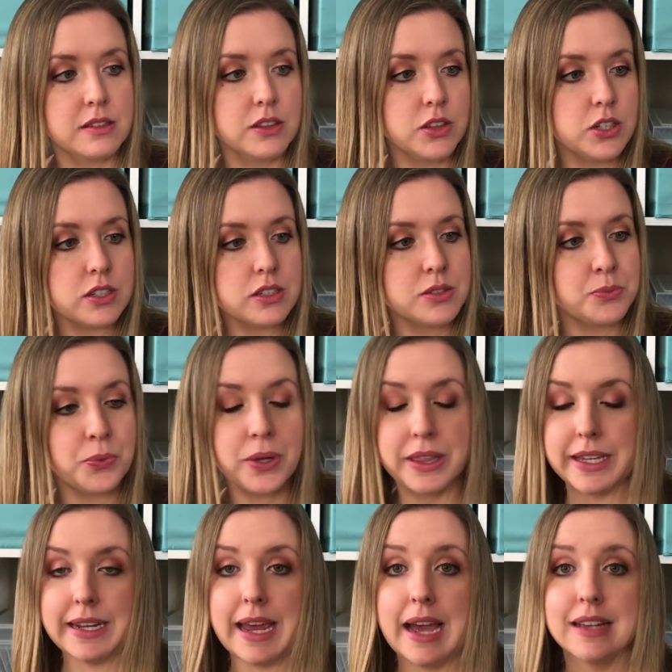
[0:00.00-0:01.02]
looks
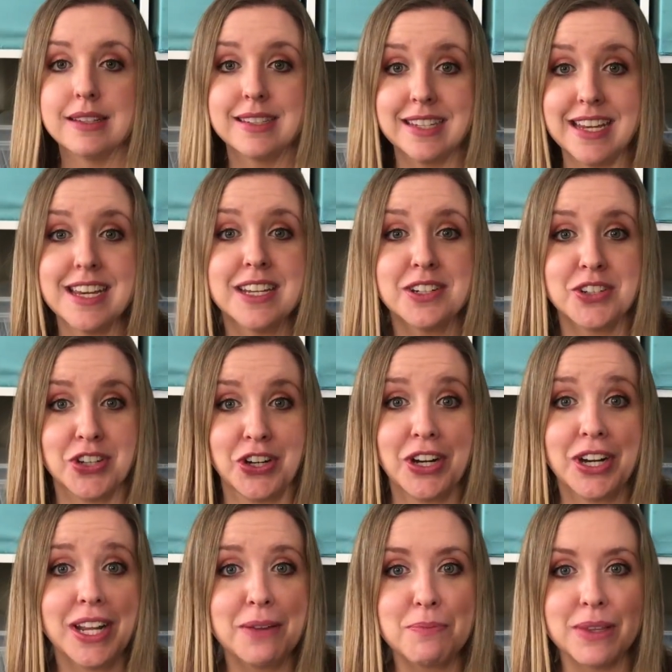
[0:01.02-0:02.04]
really nasty and
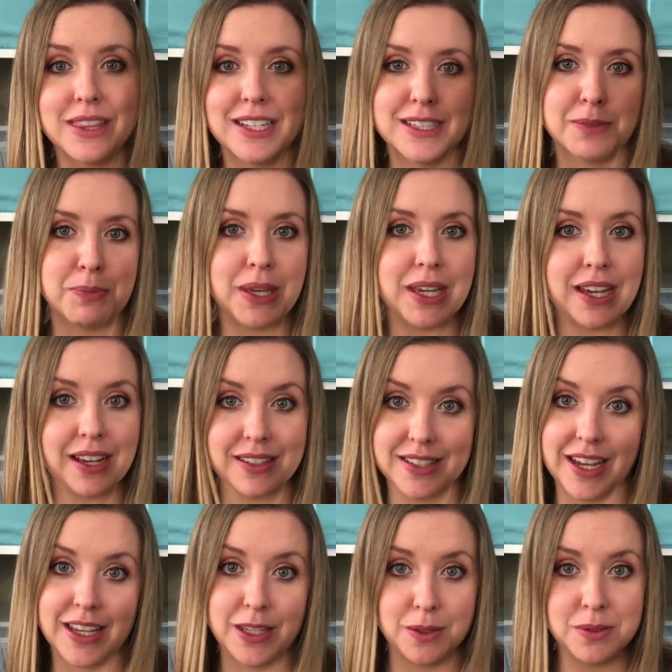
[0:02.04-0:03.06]
dirty, but that's because I
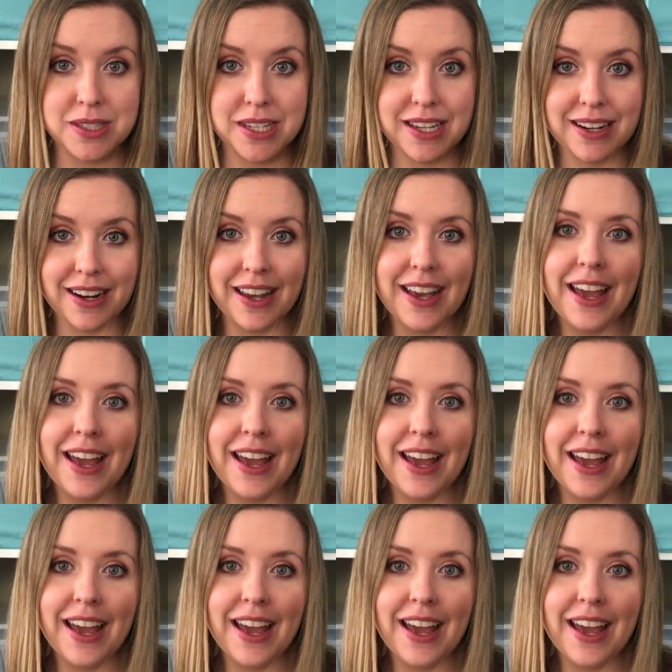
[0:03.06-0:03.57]
use it.